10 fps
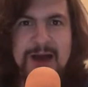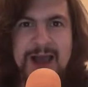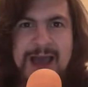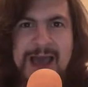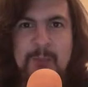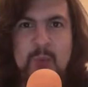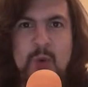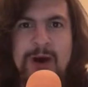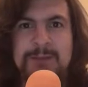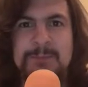I am
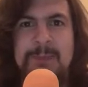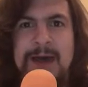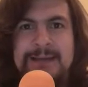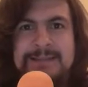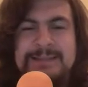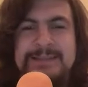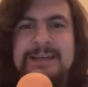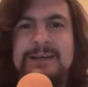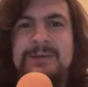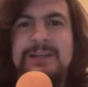Wild Matt.
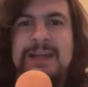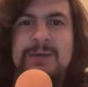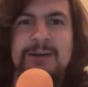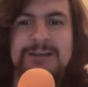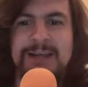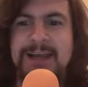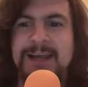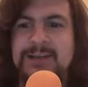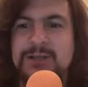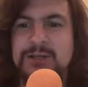Today we are taking
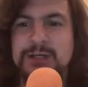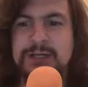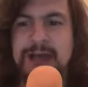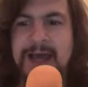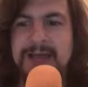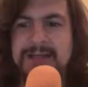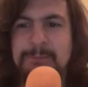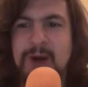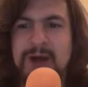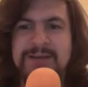a look at
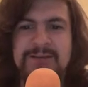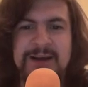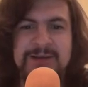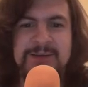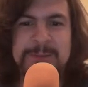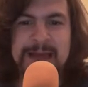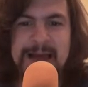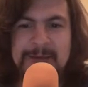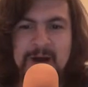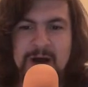Pocket Fighter from
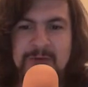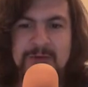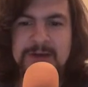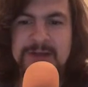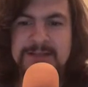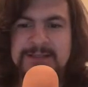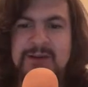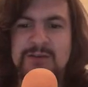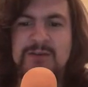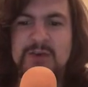Capcom. This is our
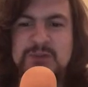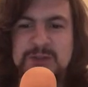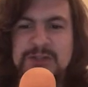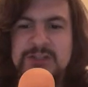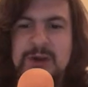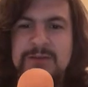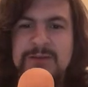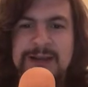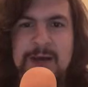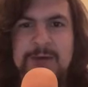first WonderSwan
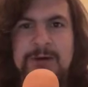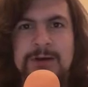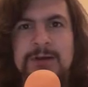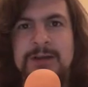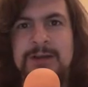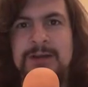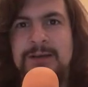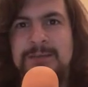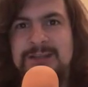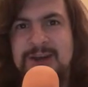video.
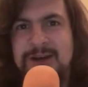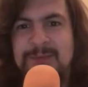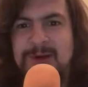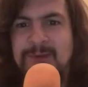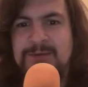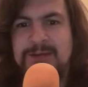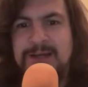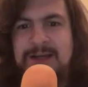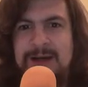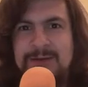We're talking about
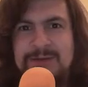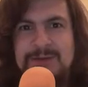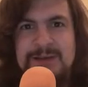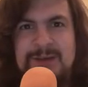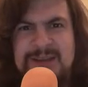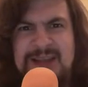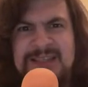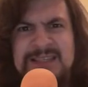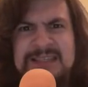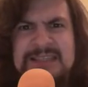how I feel about that
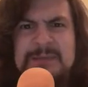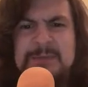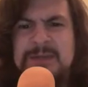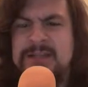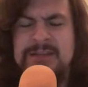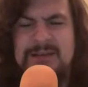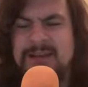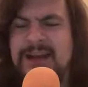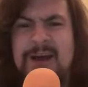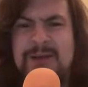system
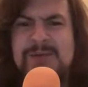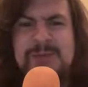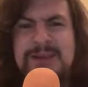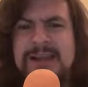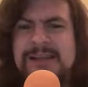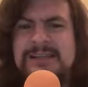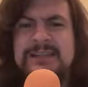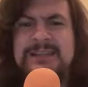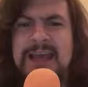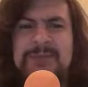and how I feel about
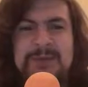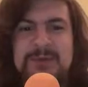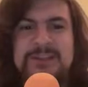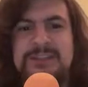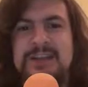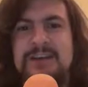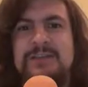this game and a bunch of stuff.